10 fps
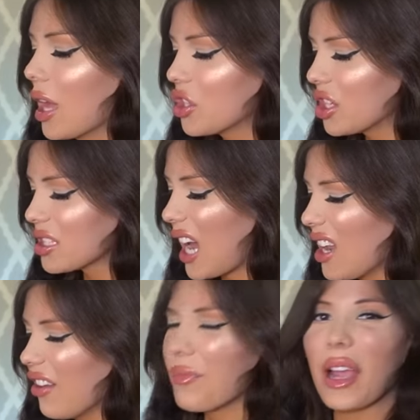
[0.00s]
She's
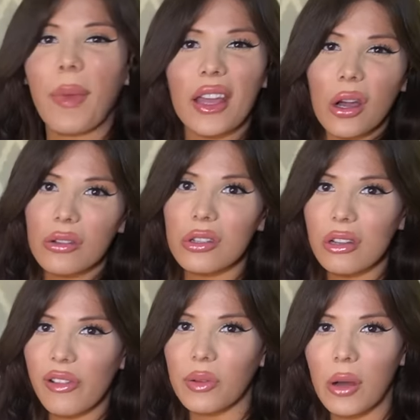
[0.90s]
kind of like my go-to
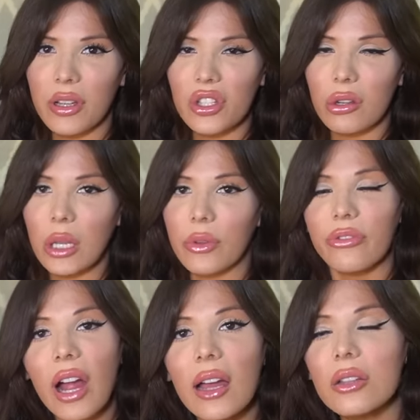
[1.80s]
if I'm going shooting with
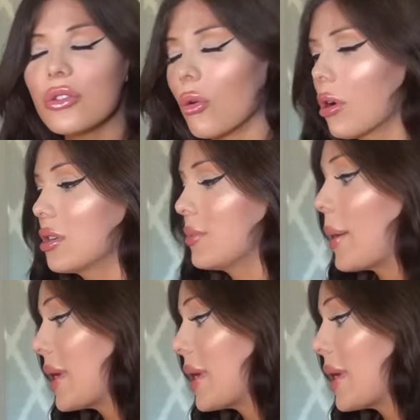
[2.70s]
friends or just by